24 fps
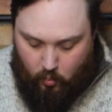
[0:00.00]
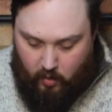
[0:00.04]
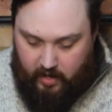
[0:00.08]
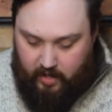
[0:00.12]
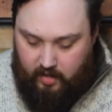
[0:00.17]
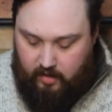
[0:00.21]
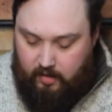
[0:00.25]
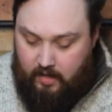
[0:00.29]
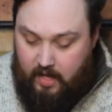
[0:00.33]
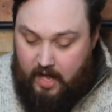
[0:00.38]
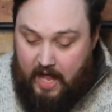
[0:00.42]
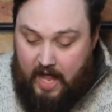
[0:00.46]

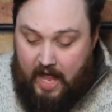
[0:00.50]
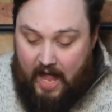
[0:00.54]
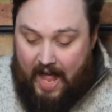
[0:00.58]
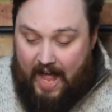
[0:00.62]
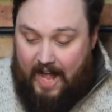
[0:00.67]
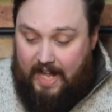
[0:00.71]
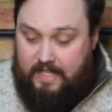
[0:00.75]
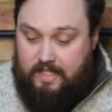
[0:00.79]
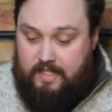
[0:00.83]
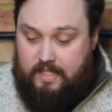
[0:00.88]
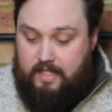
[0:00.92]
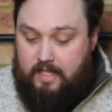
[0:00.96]
well.
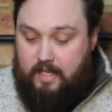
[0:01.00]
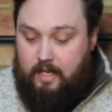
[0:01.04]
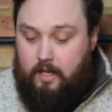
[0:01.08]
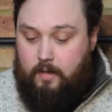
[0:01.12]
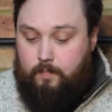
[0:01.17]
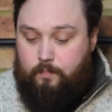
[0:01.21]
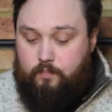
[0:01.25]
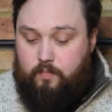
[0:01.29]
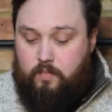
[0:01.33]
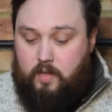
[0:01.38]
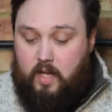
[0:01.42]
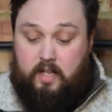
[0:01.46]
And
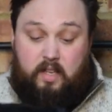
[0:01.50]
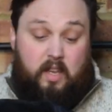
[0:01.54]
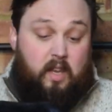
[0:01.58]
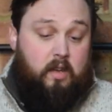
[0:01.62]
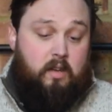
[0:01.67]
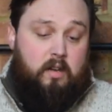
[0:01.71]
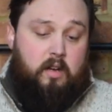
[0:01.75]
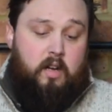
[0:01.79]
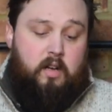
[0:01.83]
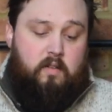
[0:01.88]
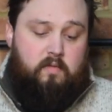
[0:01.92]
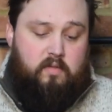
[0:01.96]
yeah,
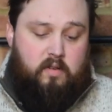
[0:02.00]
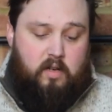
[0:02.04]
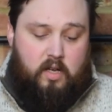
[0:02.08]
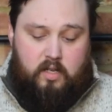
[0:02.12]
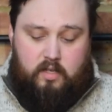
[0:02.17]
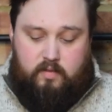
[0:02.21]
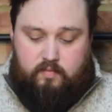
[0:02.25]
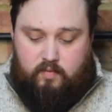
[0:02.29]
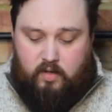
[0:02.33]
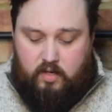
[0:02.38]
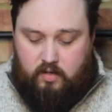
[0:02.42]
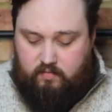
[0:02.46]
I
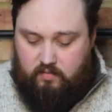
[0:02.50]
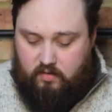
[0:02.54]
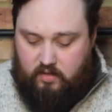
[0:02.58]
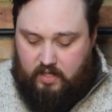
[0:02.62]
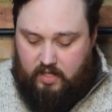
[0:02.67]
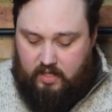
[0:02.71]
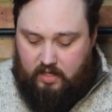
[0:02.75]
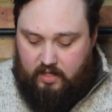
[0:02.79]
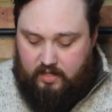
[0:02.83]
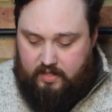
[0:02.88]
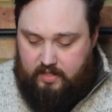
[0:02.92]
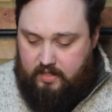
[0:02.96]

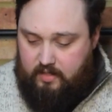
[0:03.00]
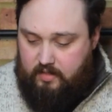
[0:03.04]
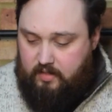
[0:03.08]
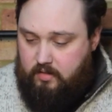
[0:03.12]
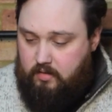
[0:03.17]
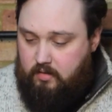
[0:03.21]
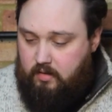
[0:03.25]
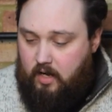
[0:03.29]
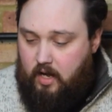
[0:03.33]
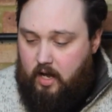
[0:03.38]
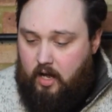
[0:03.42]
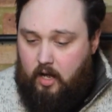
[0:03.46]
really like
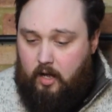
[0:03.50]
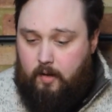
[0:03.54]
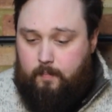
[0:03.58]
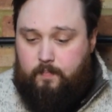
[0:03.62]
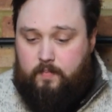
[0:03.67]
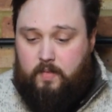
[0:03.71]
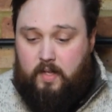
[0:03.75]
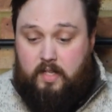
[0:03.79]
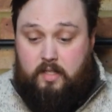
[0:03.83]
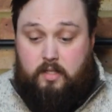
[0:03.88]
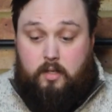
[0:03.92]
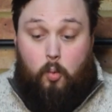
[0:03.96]
this.
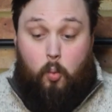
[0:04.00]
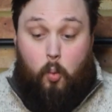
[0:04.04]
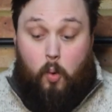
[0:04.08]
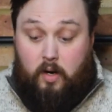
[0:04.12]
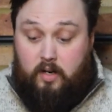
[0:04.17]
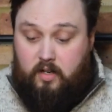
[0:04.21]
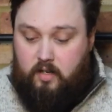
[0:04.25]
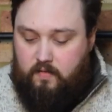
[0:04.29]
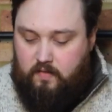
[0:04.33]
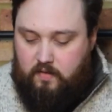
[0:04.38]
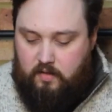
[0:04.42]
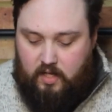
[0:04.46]
It's a
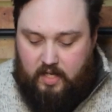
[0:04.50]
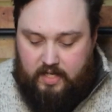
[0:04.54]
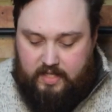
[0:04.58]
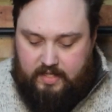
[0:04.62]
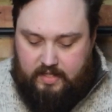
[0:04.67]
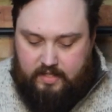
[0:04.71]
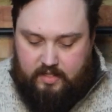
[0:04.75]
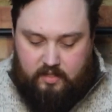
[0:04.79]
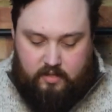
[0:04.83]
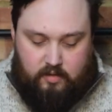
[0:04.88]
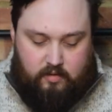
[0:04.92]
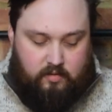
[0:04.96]
wonderful
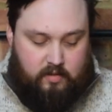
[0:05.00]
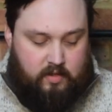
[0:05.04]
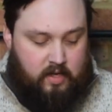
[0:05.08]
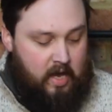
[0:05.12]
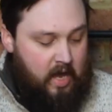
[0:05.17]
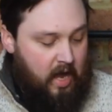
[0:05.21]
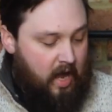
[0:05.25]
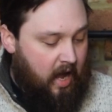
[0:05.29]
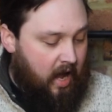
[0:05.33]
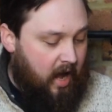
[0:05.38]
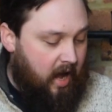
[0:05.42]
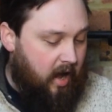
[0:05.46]
undersuit.
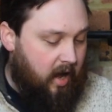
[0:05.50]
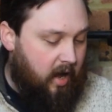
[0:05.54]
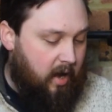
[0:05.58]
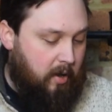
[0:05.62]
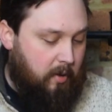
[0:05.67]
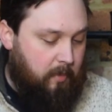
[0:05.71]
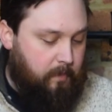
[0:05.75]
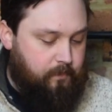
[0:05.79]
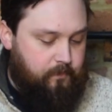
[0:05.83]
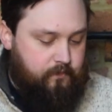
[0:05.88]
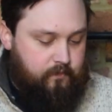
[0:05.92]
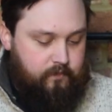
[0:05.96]

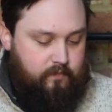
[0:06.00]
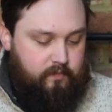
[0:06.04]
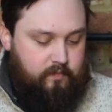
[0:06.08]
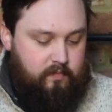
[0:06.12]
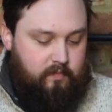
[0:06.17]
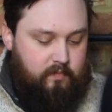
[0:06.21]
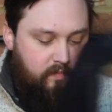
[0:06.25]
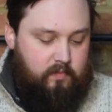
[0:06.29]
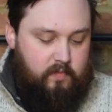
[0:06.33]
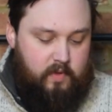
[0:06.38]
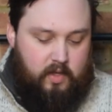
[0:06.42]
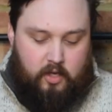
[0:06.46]

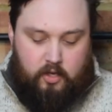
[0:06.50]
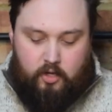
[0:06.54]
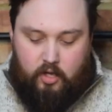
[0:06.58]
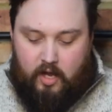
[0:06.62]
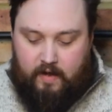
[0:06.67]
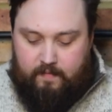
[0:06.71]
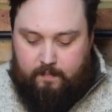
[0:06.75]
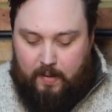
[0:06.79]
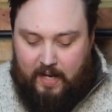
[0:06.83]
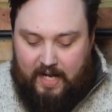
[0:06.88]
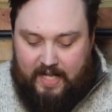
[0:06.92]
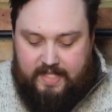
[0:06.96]

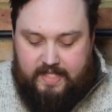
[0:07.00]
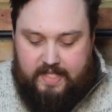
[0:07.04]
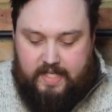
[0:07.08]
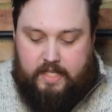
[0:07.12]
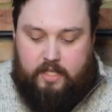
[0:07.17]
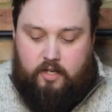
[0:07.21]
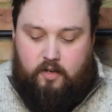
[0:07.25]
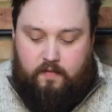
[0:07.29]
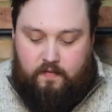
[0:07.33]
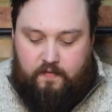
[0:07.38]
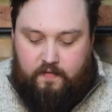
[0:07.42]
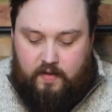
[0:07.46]
Yeah,
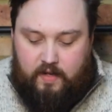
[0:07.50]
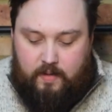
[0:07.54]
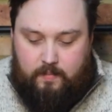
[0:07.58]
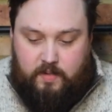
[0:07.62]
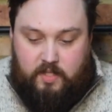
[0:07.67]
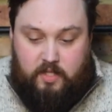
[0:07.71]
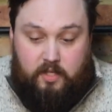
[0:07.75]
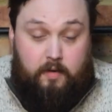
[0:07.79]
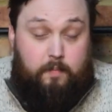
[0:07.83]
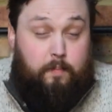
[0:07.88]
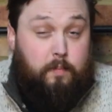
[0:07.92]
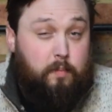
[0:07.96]
plenty of
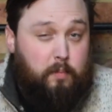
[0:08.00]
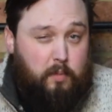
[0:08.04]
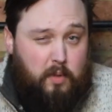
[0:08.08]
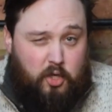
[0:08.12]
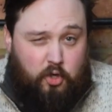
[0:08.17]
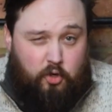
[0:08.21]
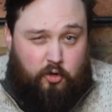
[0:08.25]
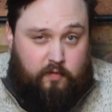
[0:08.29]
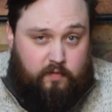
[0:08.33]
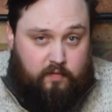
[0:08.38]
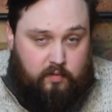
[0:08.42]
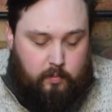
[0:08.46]
sort of
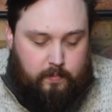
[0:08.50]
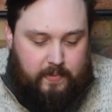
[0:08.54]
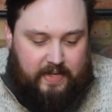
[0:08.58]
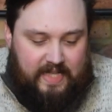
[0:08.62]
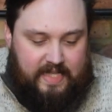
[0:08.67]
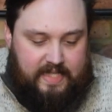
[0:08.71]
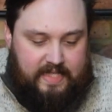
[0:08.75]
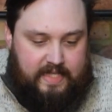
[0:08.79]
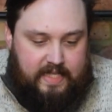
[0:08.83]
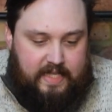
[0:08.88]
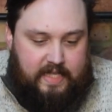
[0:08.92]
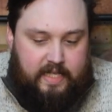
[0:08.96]

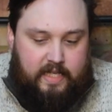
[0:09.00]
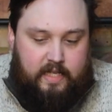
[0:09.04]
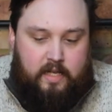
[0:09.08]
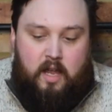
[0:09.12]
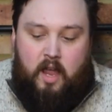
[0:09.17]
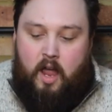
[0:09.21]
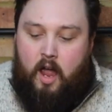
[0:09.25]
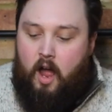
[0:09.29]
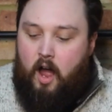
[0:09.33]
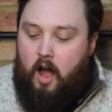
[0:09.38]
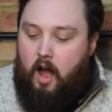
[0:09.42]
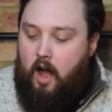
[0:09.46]
maneuverability,
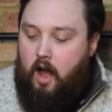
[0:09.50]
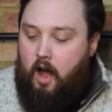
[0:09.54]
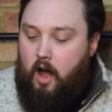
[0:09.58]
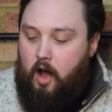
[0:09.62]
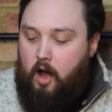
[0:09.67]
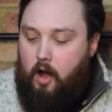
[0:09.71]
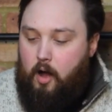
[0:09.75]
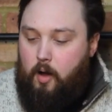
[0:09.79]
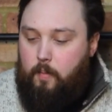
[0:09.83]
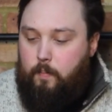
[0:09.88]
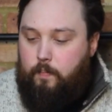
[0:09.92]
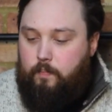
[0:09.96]

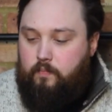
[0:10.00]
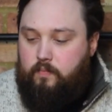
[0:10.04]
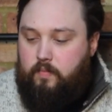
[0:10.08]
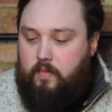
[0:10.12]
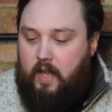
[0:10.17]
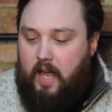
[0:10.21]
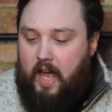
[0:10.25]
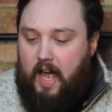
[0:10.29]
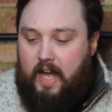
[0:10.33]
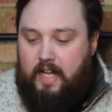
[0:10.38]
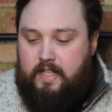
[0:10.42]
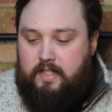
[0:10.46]
and
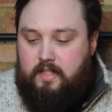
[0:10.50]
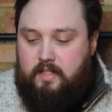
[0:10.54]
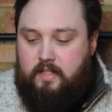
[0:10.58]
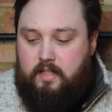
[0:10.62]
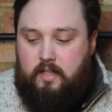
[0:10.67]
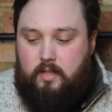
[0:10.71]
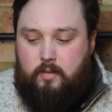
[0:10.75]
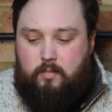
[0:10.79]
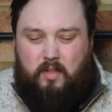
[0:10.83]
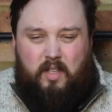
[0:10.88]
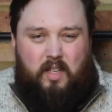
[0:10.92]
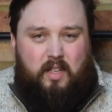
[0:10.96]

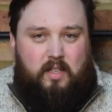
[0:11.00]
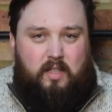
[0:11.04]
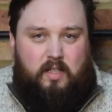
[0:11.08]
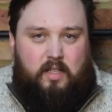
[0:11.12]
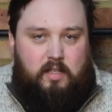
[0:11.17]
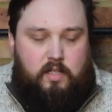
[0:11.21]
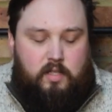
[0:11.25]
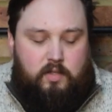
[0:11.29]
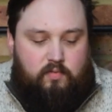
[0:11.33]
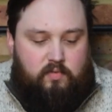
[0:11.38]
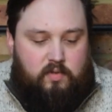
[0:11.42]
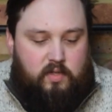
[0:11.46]
yeah, it
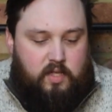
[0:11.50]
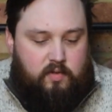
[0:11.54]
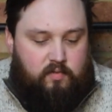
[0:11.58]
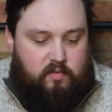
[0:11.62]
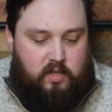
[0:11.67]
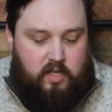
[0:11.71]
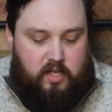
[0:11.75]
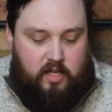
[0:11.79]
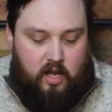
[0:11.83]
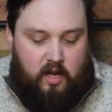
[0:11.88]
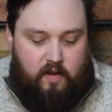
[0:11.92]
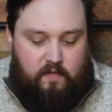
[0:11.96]
is
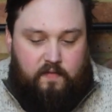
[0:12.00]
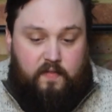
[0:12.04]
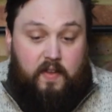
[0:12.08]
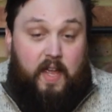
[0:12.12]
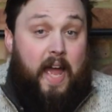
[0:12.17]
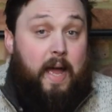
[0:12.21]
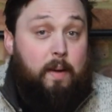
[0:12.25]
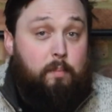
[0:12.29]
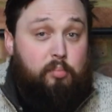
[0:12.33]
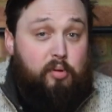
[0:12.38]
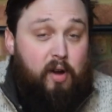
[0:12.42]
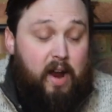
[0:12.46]
really comfy
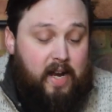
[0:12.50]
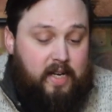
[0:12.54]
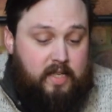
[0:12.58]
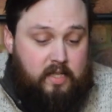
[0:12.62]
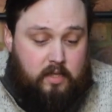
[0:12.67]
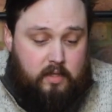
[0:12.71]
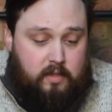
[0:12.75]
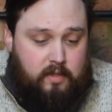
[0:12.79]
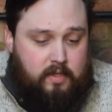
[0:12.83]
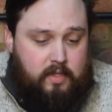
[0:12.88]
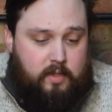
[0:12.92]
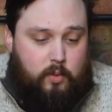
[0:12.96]
and
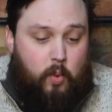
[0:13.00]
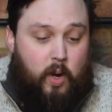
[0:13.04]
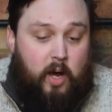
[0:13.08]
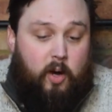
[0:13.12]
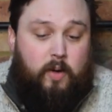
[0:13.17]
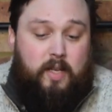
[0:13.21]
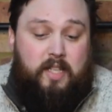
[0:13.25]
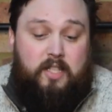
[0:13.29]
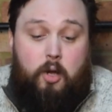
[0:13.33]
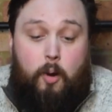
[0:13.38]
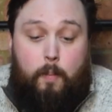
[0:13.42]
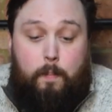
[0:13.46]
practical as well.
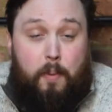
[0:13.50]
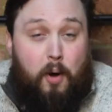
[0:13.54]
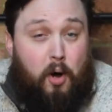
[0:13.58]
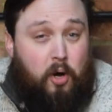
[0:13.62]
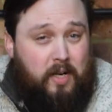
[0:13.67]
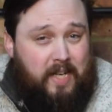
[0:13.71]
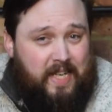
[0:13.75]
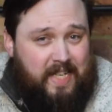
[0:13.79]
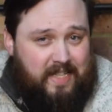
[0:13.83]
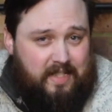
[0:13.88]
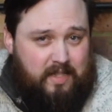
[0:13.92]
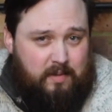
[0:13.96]
It's got
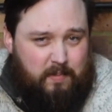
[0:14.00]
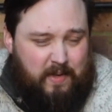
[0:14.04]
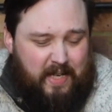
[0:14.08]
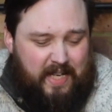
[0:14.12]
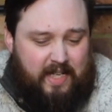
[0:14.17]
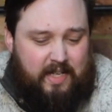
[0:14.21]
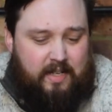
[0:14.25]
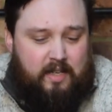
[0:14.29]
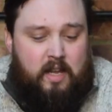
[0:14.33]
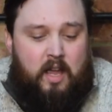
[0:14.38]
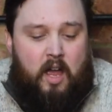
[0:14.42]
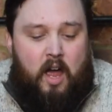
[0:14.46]
pockets,
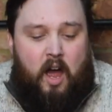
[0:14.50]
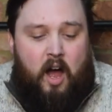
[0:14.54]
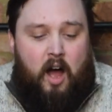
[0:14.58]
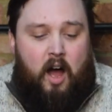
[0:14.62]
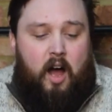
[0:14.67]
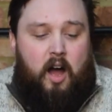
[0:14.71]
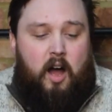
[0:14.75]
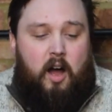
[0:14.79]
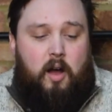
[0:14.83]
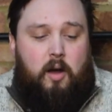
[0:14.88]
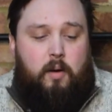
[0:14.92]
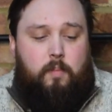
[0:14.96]
man.
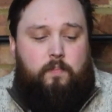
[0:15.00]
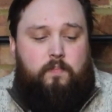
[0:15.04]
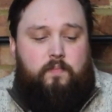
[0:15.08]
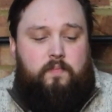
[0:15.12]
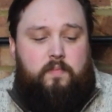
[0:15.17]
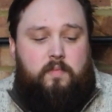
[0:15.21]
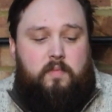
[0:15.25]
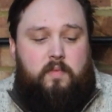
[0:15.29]
I